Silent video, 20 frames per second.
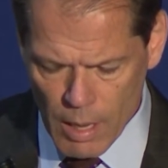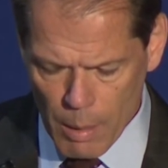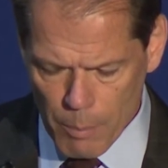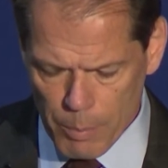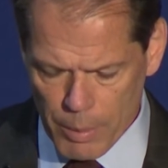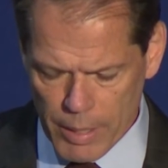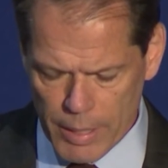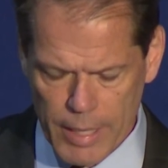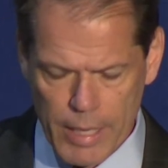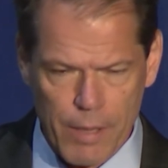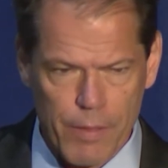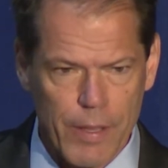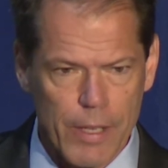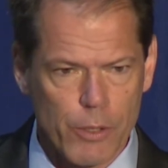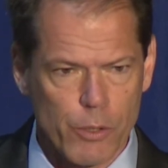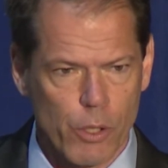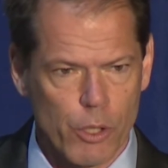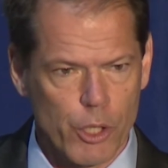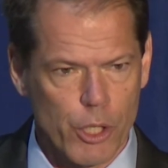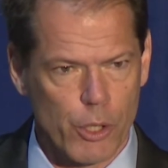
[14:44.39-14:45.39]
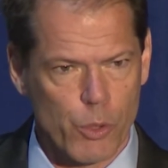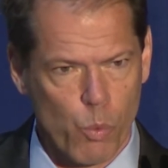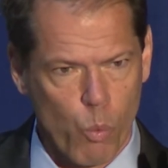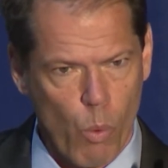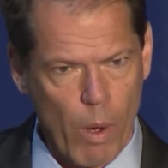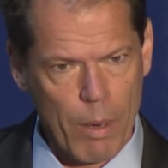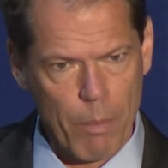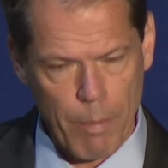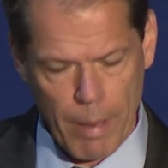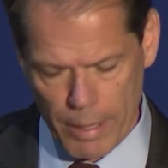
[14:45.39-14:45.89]
But again, these are just
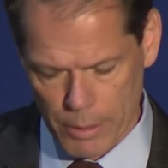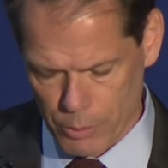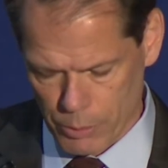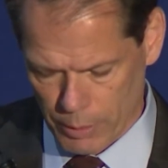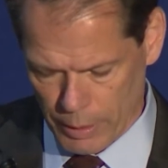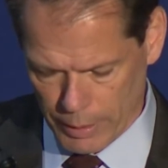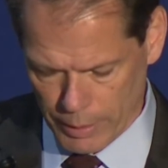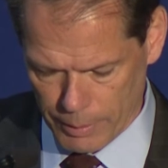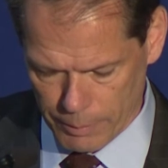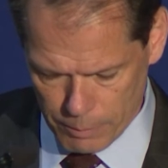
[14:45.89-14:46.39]
one metric.